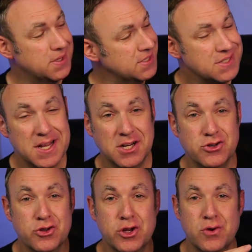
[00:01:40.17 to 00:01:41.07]
This is
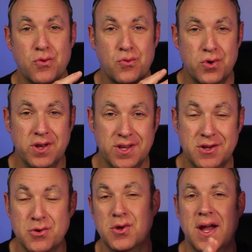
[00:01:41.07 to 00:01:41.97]
actually
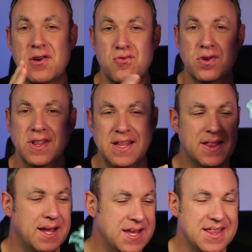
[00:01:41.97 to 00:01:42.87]
really cool. I really
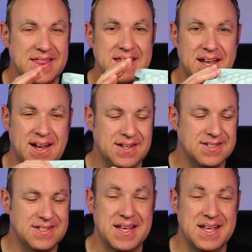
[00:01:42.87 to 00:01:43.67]
like the ice